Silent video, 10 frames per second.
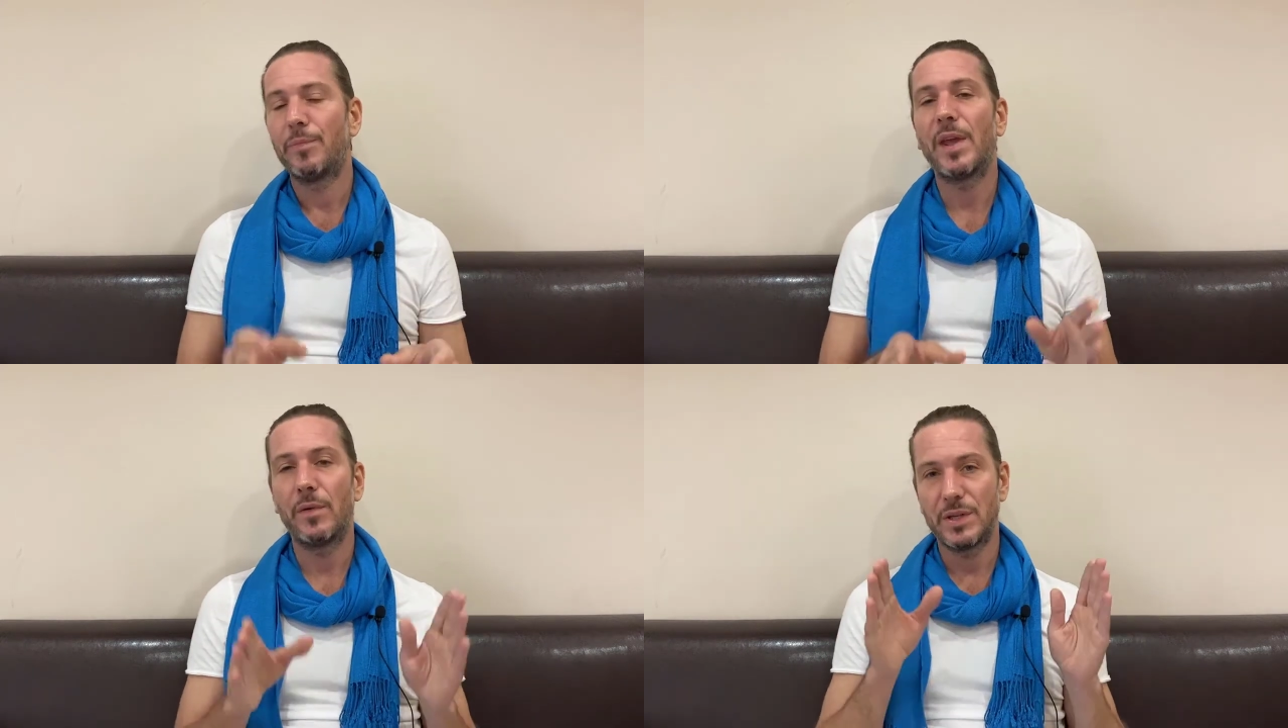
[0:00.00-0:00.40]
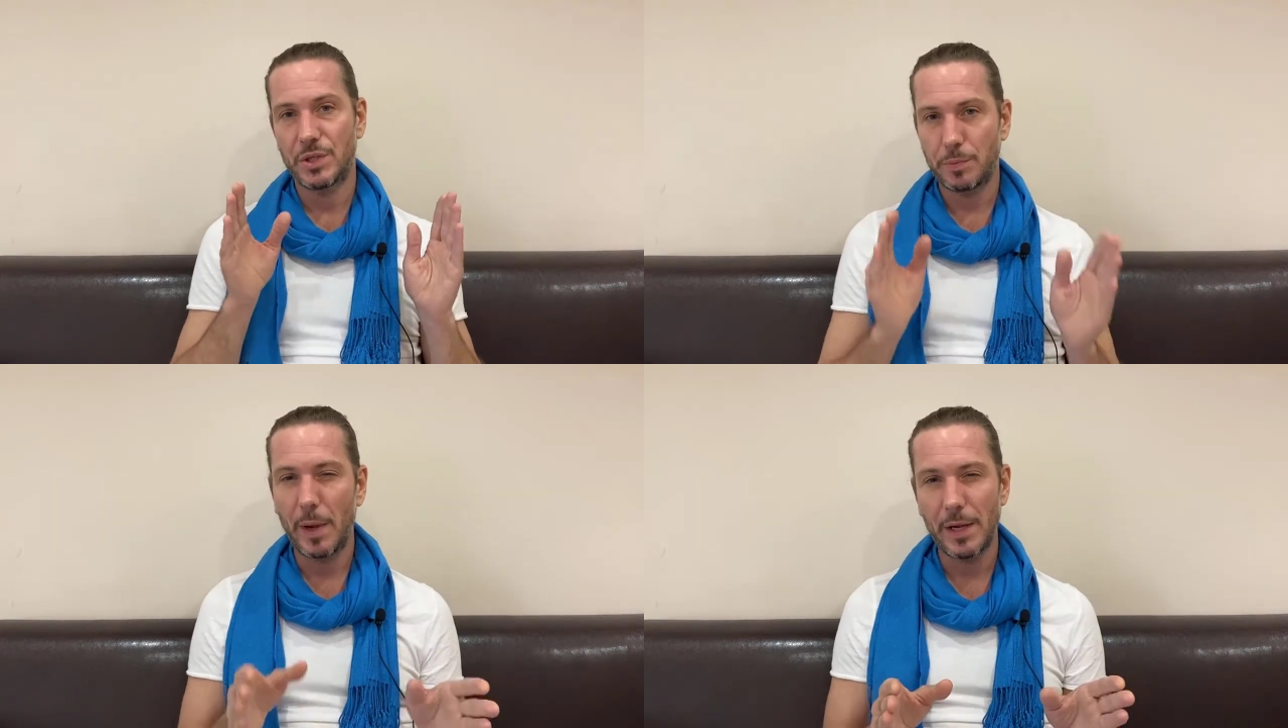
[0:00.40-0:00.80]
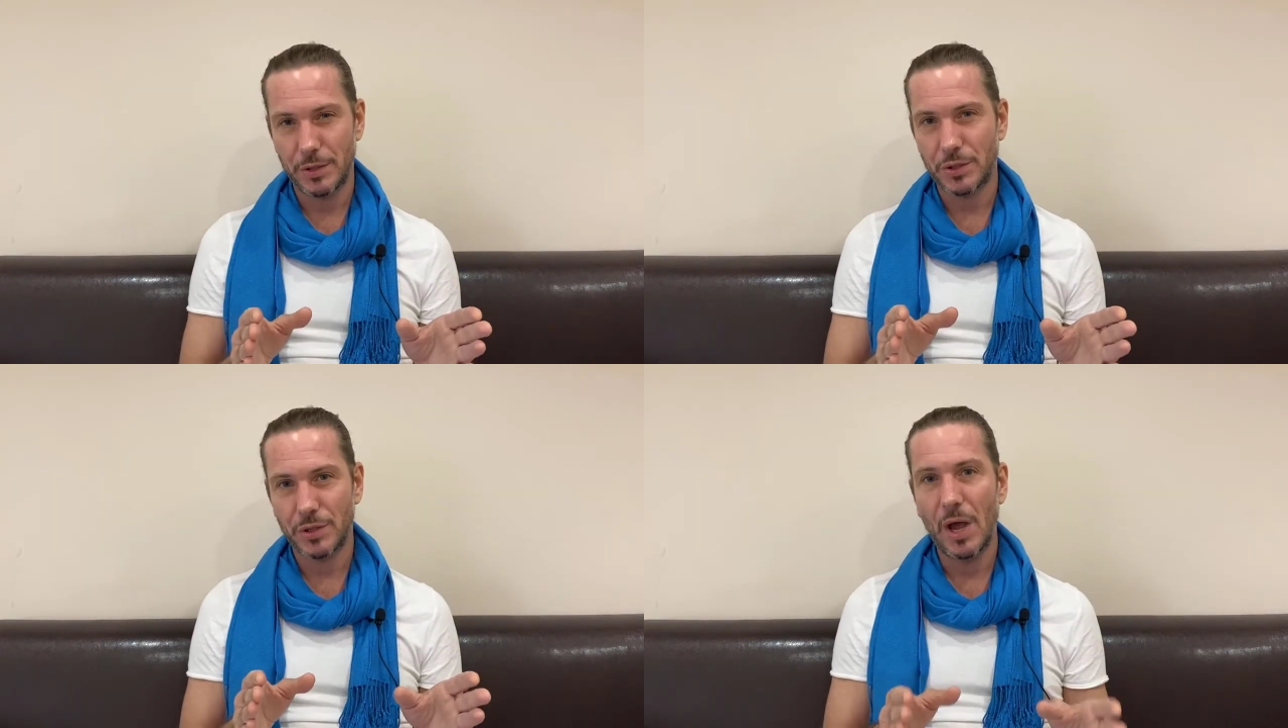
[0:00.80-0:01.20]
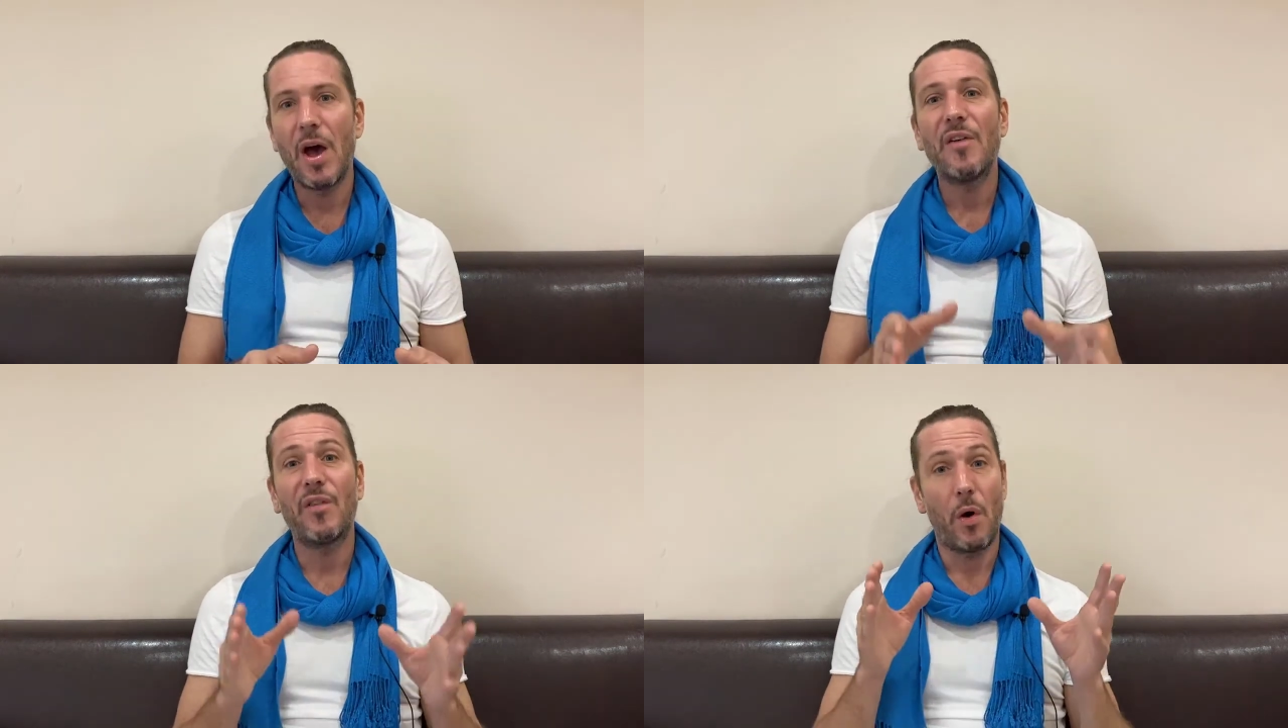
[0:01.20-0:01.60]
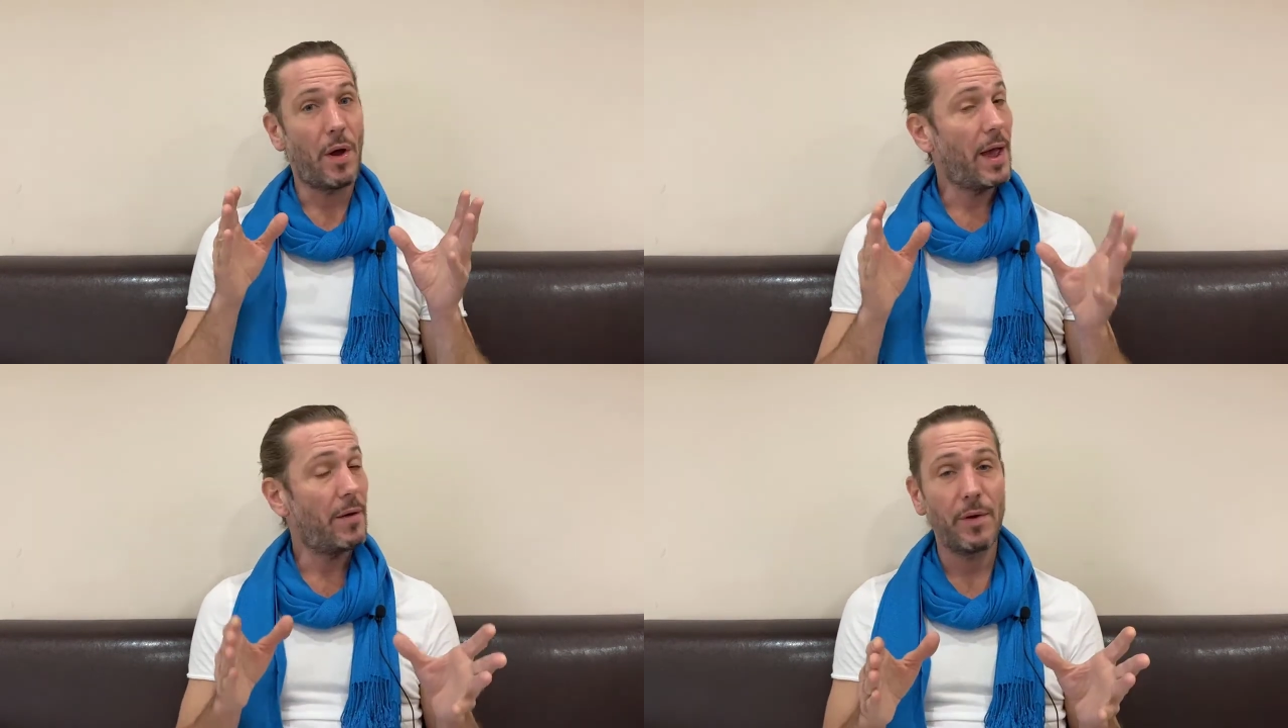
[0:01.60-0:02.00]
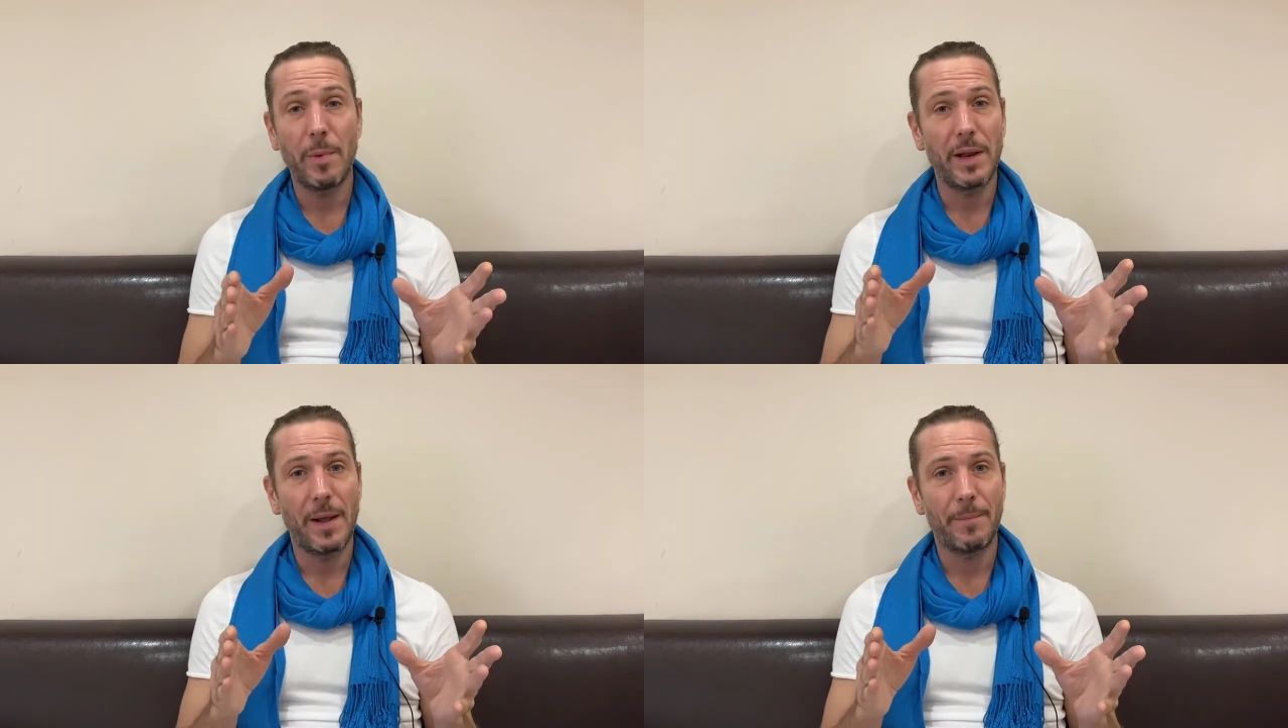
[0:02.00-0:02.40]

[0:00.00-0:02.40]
there is space for everybody.